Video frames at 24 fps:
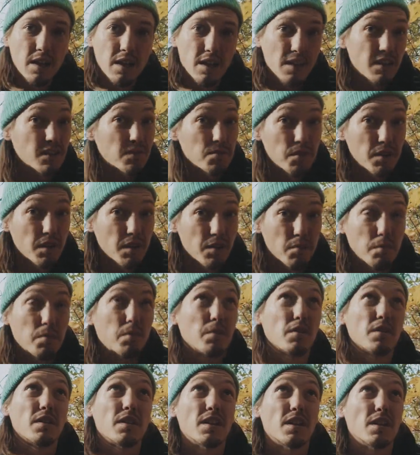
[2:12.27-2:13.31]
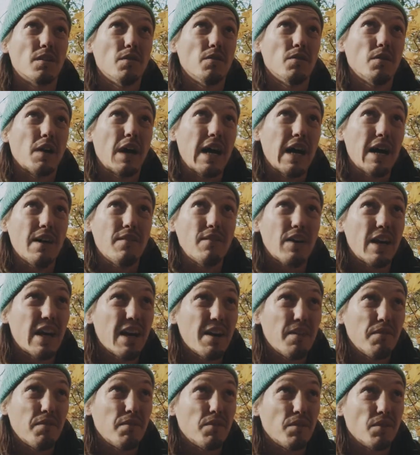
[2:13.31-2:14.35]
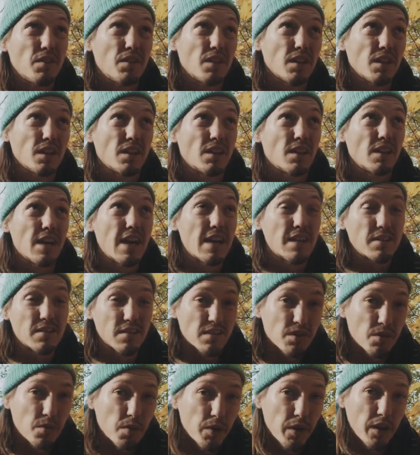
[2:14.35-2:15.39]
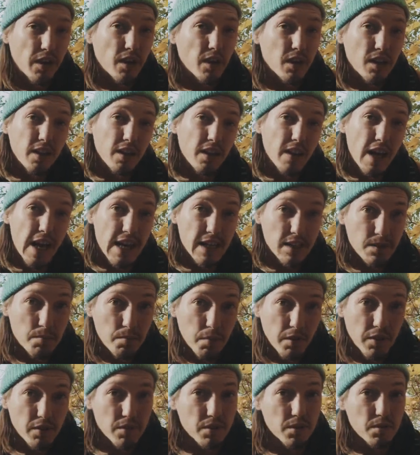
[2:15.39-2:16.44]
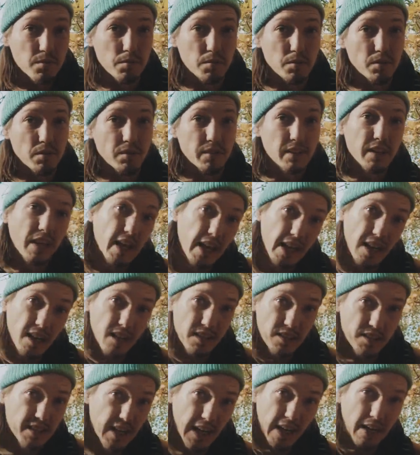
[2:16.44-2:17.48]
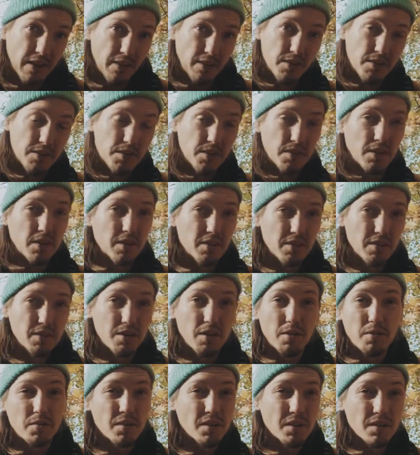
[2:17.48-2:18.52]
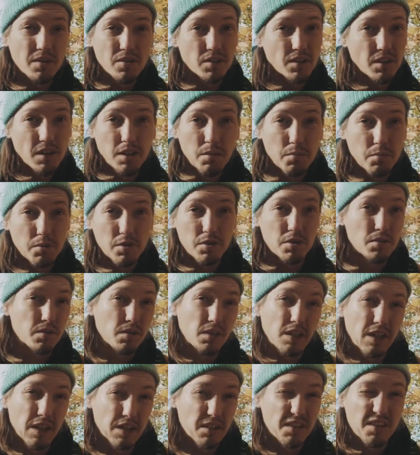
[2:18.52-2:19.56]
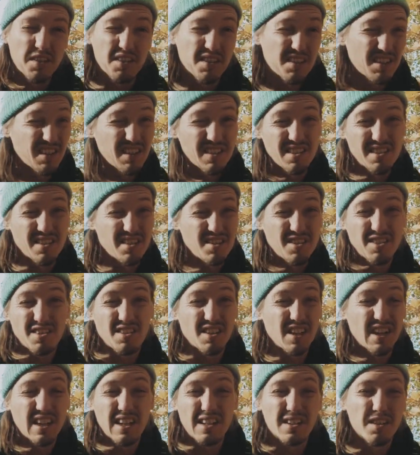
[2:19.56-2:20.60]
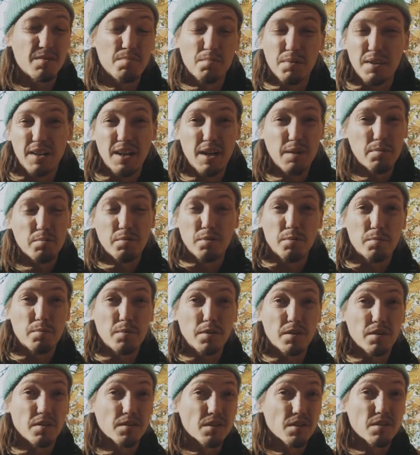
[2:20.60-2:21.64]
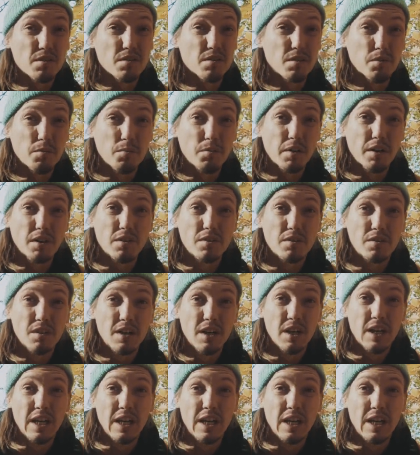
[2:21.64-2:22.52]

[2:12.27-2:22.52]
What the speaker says: It's really important that you have everything as quickly as possible nailed down. So knowing the keyboard shortcuts is just gonna speed up your process so much.